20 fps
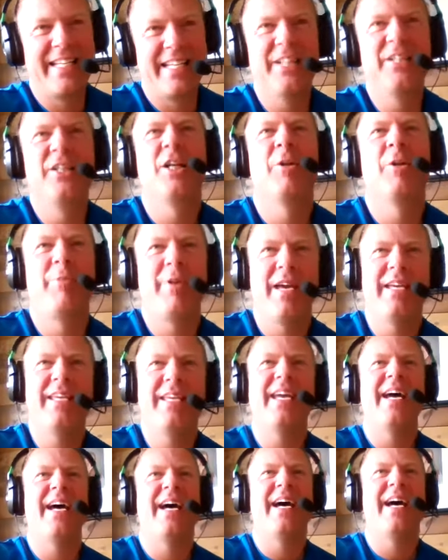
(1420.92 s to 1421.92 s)
a little bit?
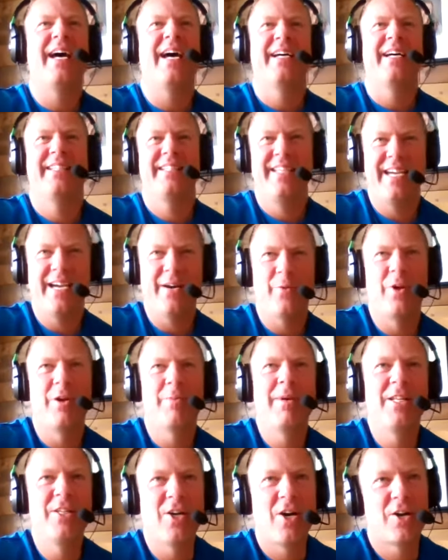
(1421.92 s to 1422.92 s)
Yeah. One of
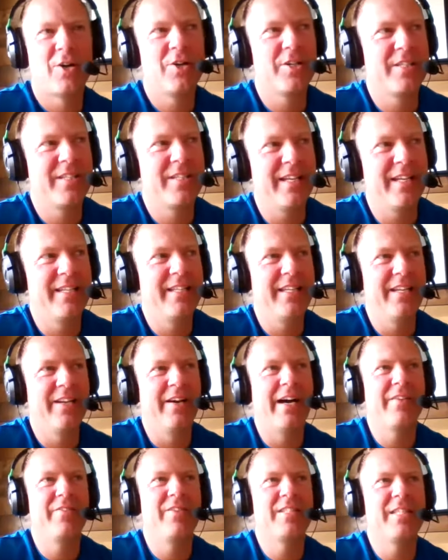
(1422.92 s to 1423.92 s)
my daughters had,
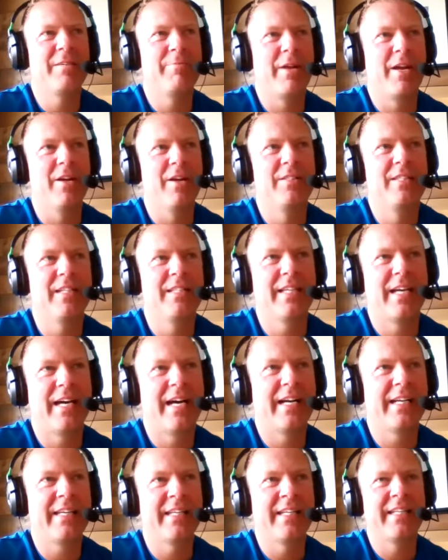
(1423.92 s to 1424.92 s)
obviously been on
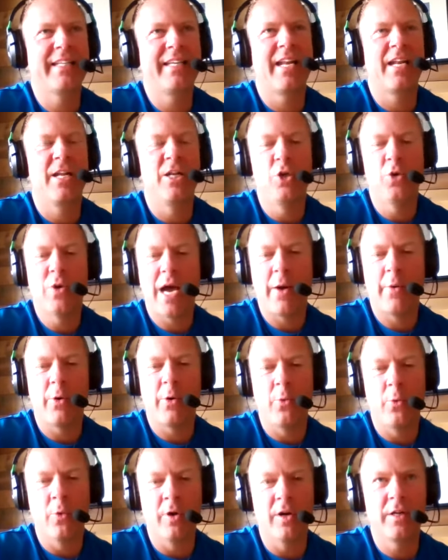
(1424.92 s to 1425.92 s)
TikTok and kind of knew how it
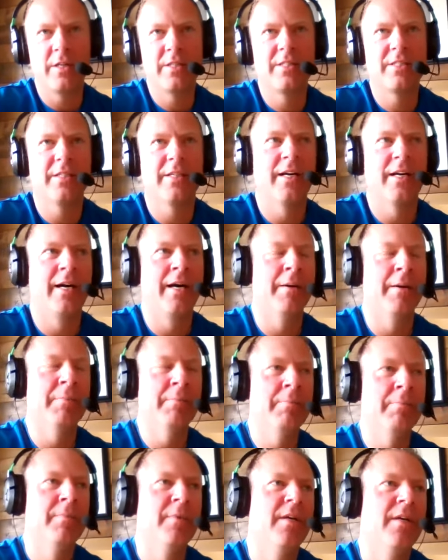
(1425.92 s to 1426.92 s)
worked.
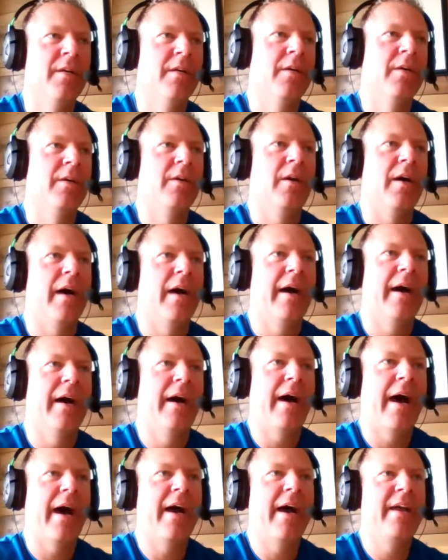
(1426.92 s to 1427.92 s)

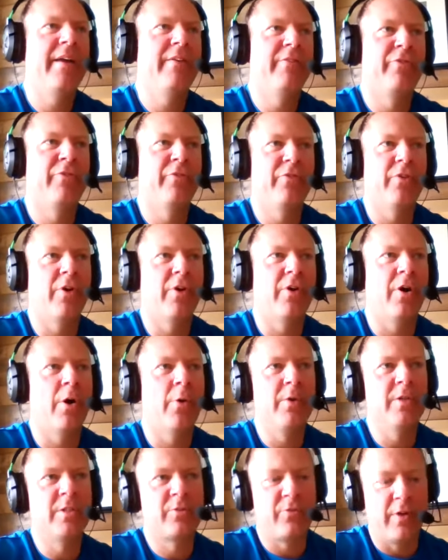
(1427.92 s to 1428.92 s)
I've
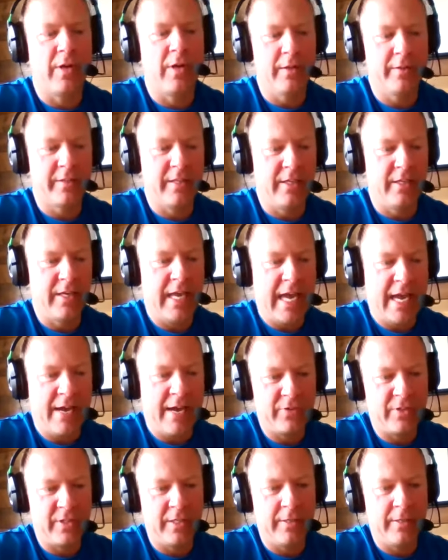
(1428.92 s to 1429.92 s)
always felt that you have
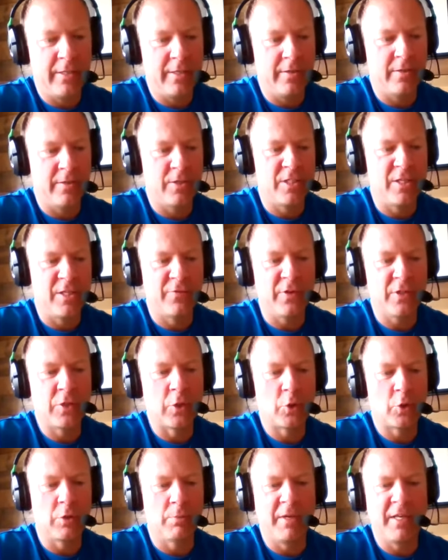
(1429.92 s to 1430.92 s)
to, there's different
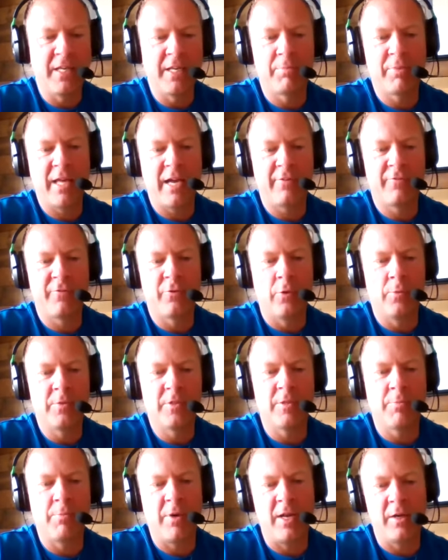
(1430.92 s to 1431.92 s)
social media platforms
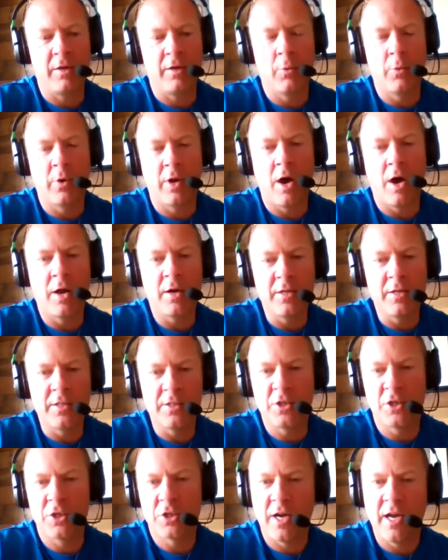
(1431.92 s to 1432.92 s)
depending on what audience
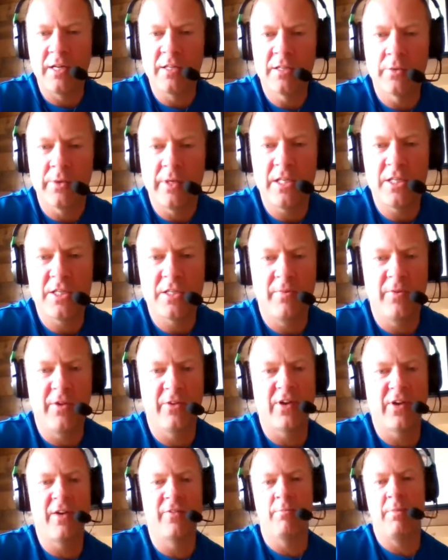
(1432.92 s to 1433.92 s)
you're trying to reach. If
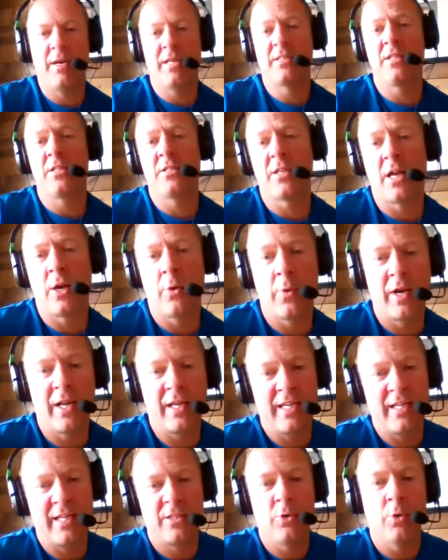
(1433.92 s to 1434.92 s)
I have a message that I want to
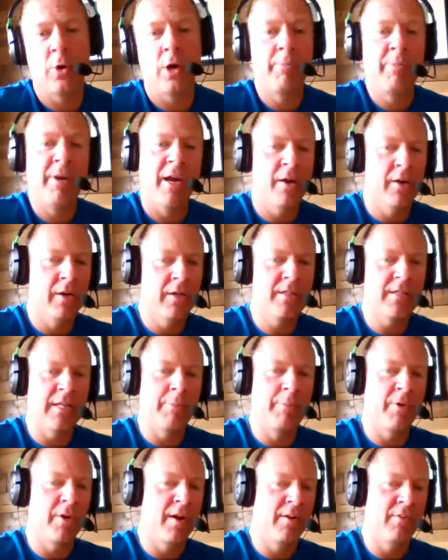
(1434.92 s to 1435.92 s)
get to our parents, I
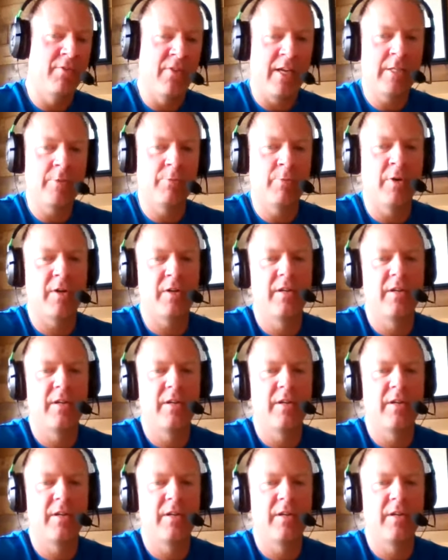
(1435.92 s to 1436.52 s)
put it on Facebook.